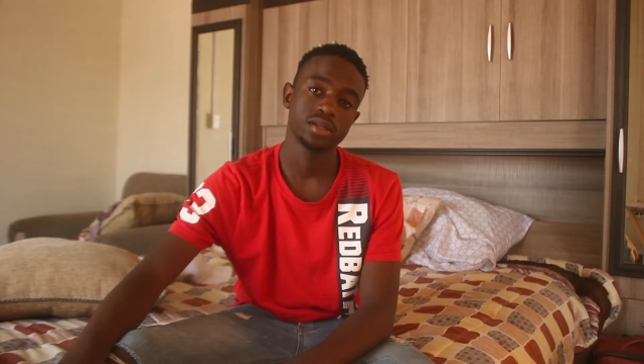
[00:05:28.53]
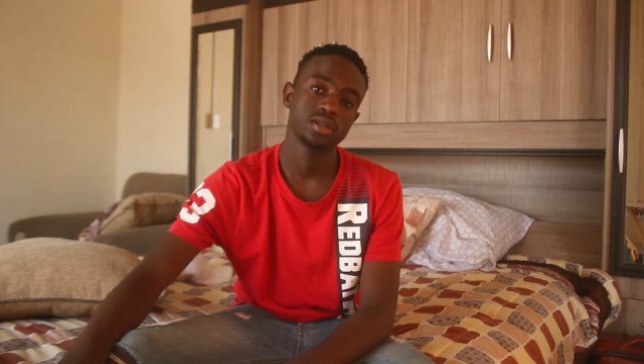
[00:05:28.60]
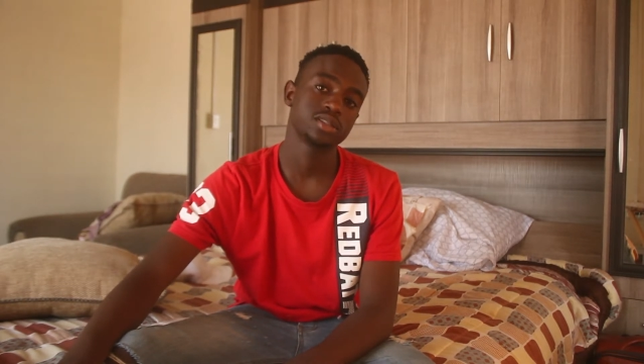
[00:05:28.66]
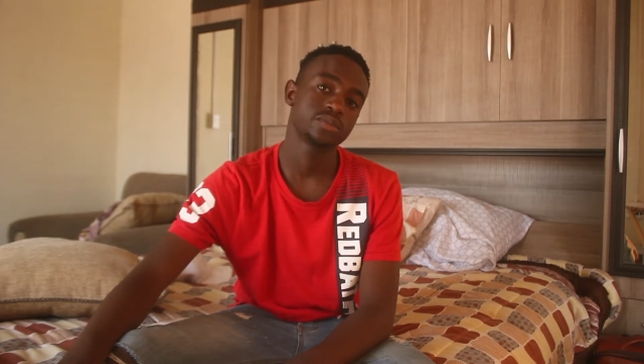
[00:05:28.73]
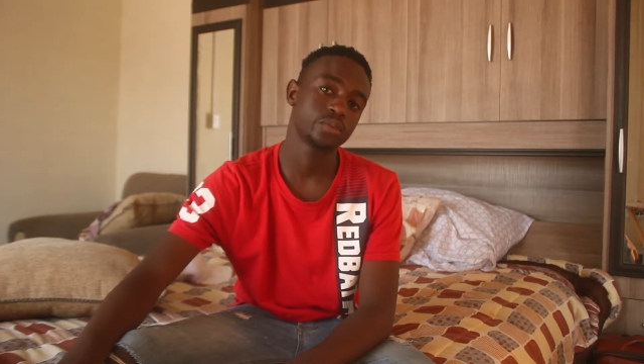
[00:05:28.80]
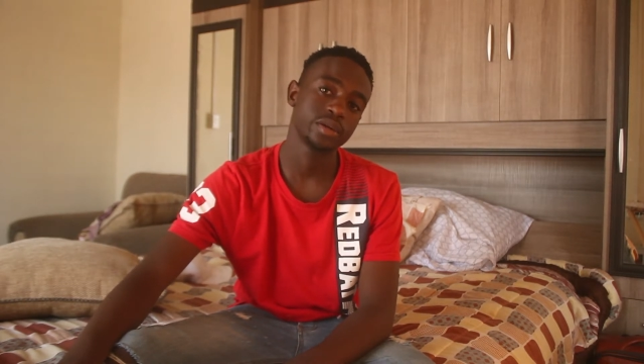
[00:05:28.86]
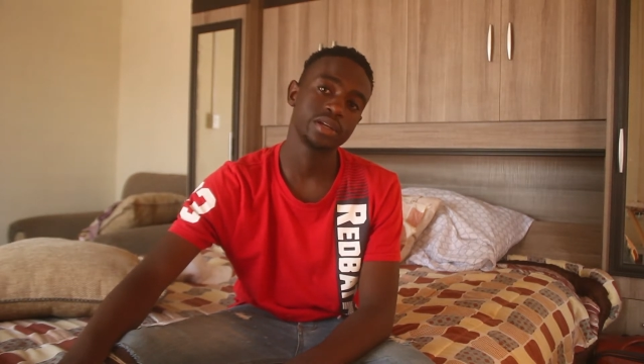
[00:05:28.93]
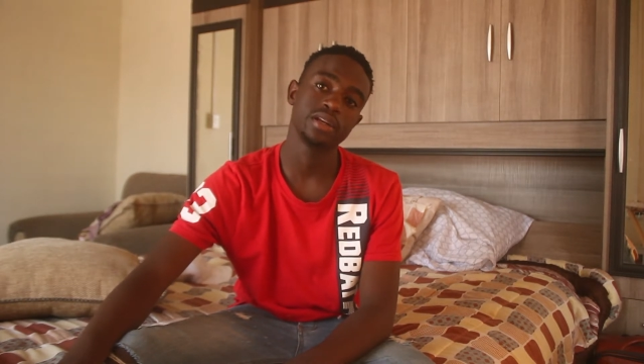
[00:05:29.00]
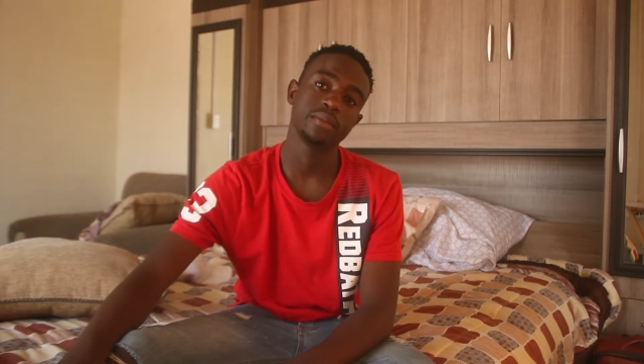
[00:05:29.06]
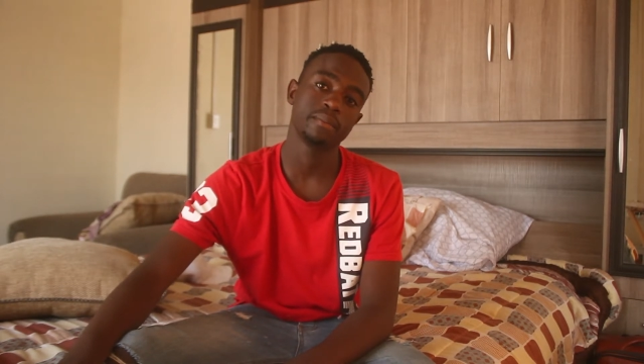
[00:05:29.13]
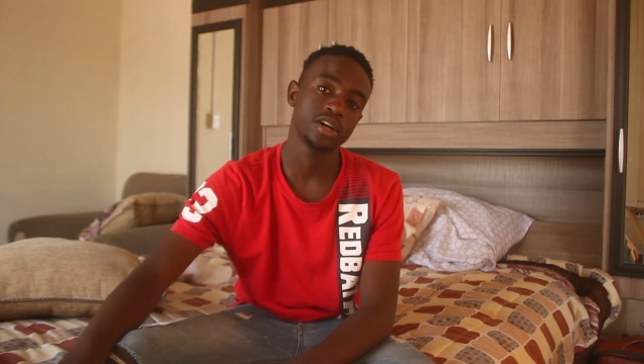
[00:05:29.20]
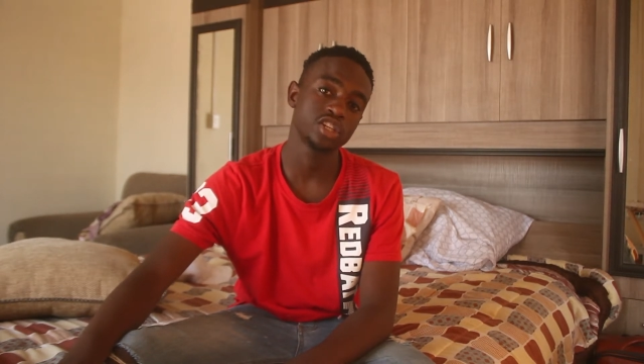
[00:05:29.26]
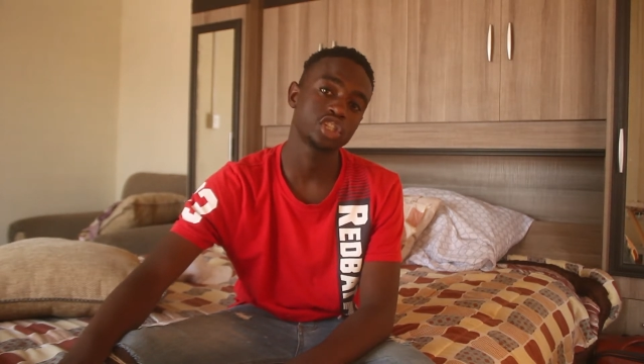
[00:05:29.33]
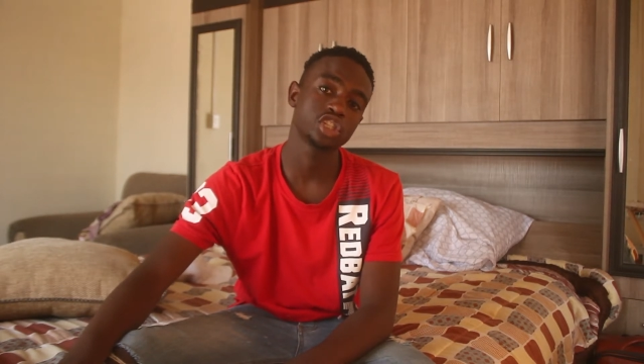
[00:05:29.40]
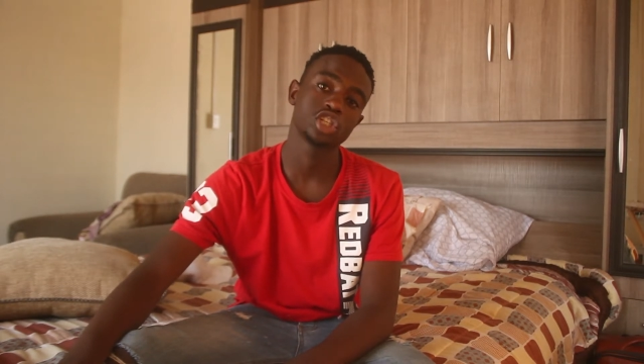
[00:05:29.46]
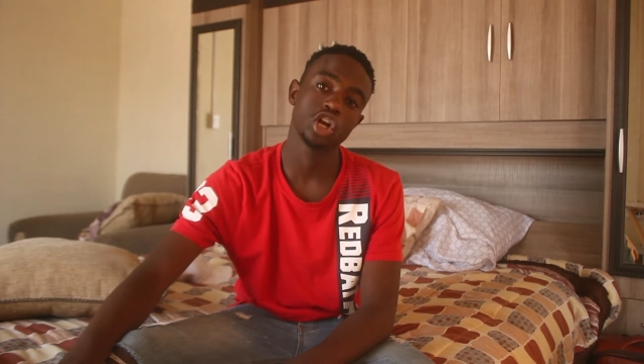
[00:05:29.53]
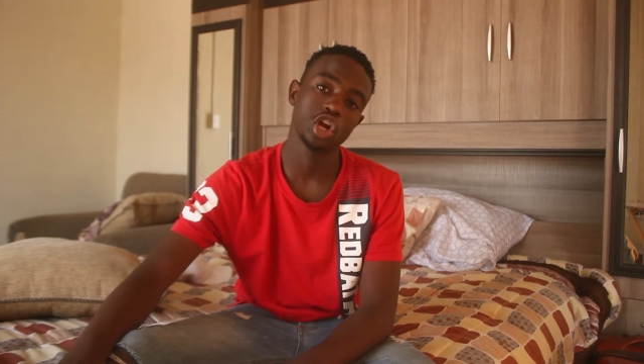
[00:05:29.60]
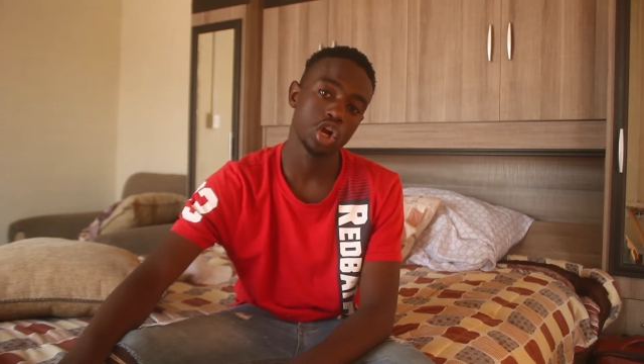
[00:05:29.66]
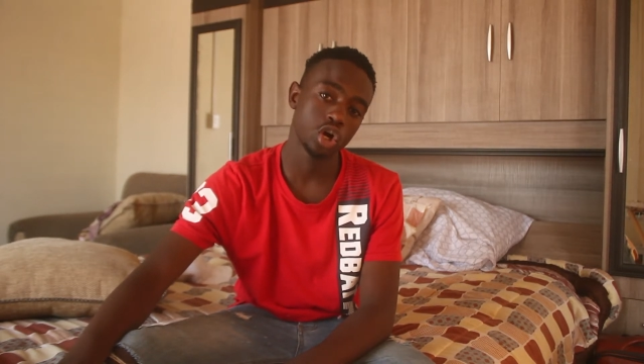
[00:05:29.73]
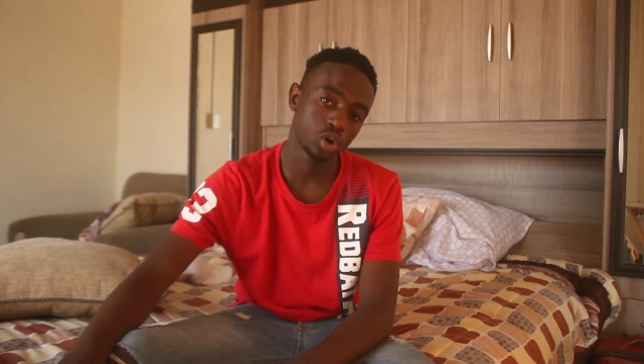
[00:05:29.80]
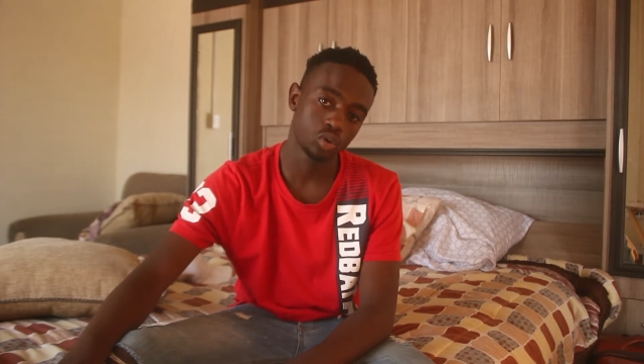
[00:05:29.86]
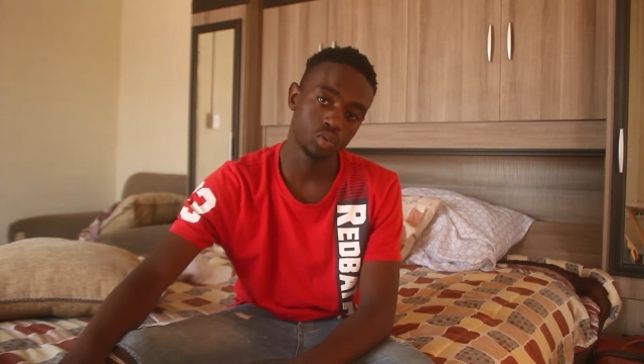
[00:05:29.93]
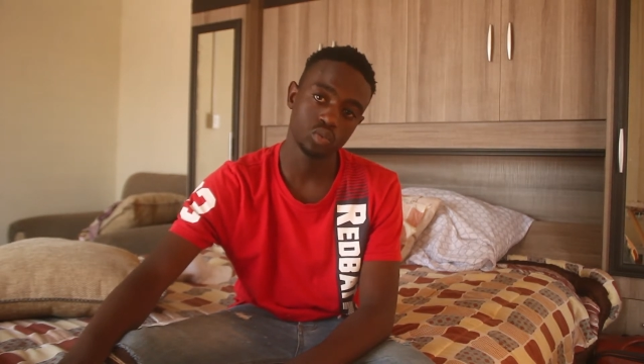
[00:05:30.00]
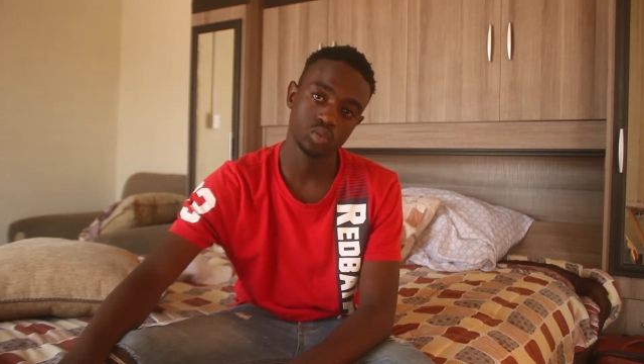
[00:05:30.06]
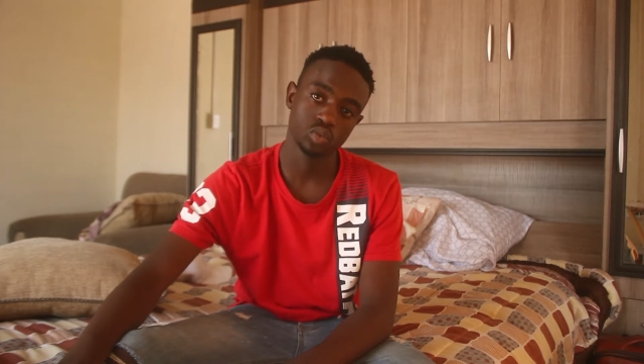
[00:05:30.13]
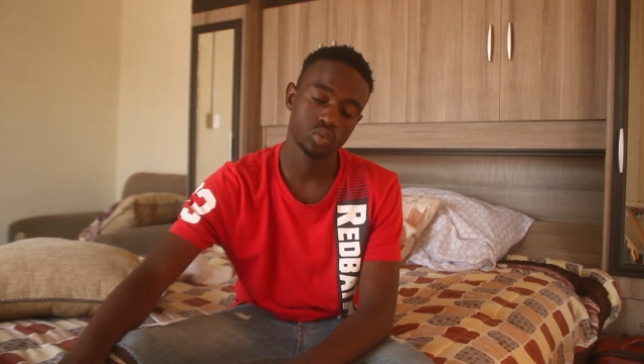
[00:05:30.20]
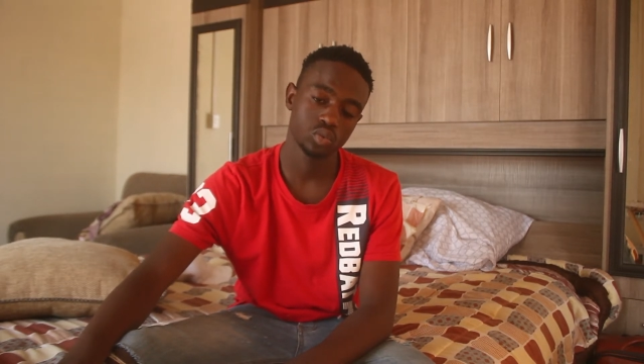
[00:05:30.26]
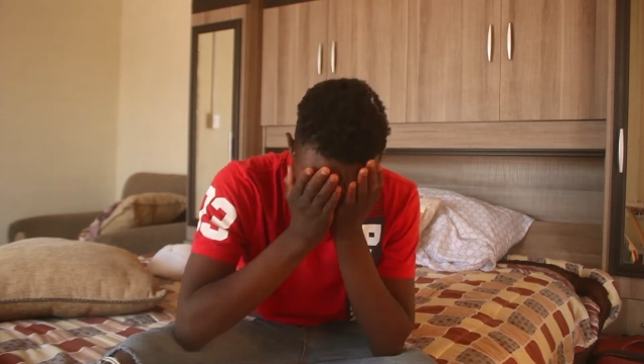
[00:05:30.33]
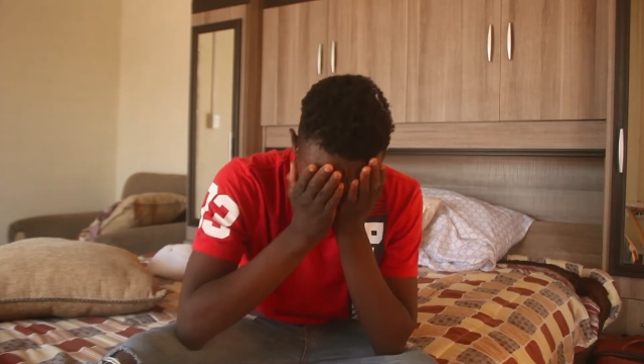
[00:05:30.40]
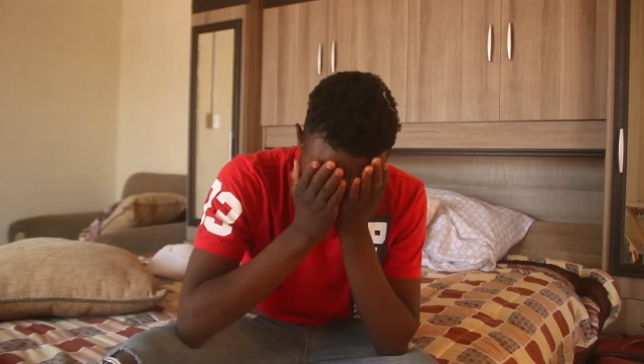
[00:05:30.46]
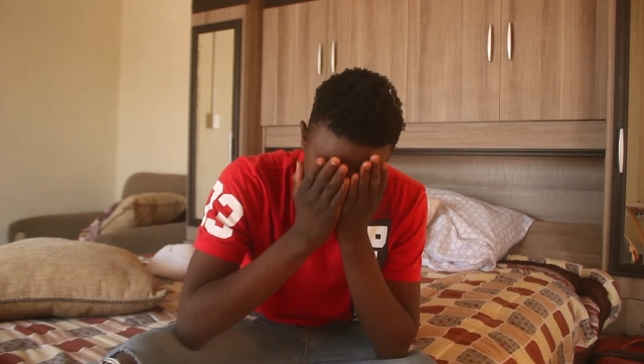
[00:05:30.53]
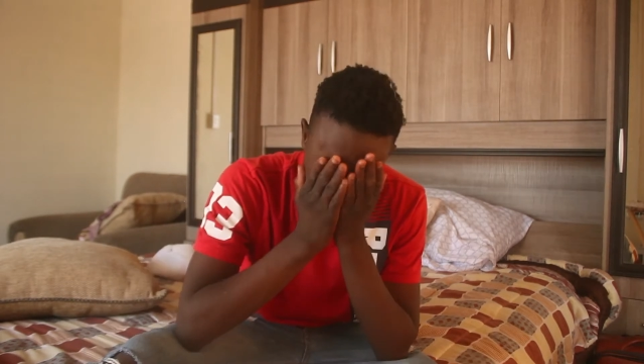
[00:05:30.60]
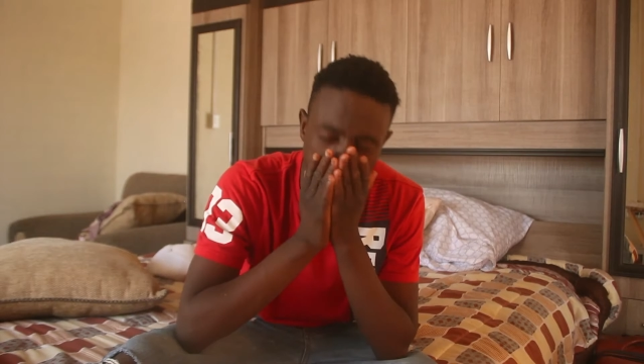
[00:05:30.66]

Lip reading: is pretty much slow. So